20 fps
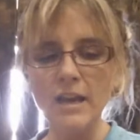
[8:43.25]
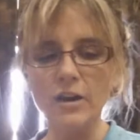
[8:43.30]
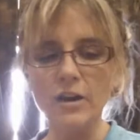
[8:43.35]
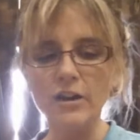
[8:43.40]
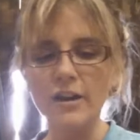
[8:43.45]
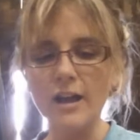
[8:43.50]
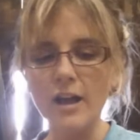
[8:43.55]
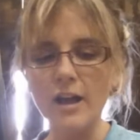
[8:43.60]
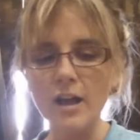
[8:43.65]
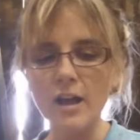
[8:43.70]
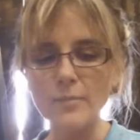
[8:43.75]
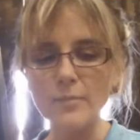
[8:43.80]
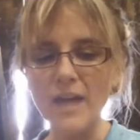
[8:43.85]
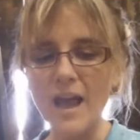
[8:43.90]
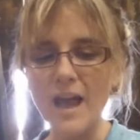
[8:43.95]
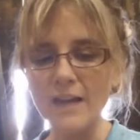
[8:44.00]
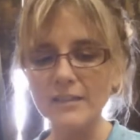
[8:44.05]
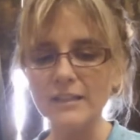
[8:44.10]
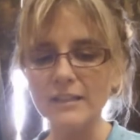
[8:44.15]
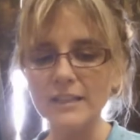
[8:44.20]
are
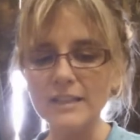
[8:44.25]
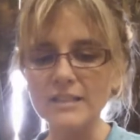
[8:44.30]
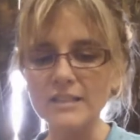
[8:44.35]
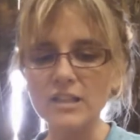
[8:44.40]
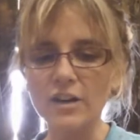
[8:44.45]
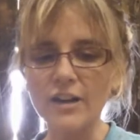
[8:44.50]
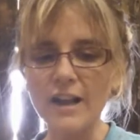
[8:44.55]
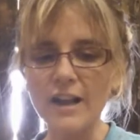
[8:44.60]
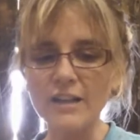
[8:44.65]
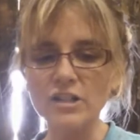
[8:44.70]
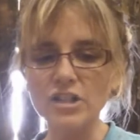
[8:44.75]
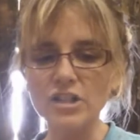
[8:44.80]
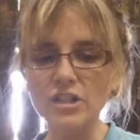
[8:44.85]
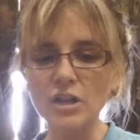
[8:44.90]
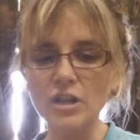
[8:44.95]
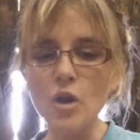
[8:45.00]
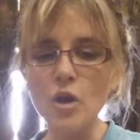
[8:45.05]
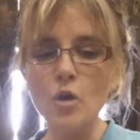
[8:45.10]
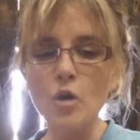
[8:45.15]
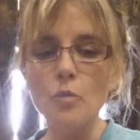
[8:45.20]

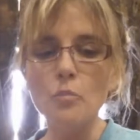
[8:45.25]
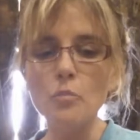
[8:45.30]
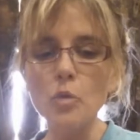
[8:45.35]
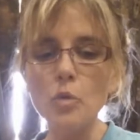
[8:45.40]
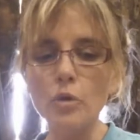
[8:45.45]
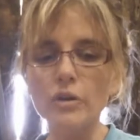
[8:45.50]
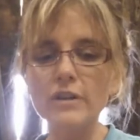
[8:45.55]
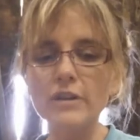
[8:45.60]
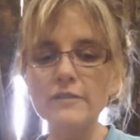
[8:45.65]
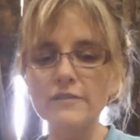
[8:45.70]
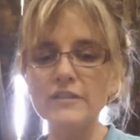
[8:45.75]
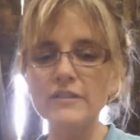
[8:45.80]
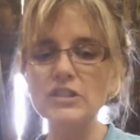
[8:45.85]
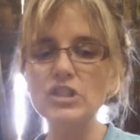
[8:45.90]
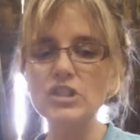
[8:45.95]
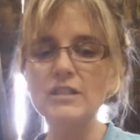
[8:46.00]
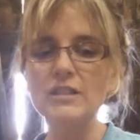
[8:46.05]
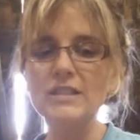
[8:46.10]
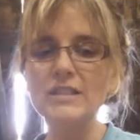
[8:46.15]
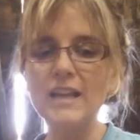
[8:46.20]
actually more
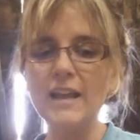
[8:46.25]
efficient,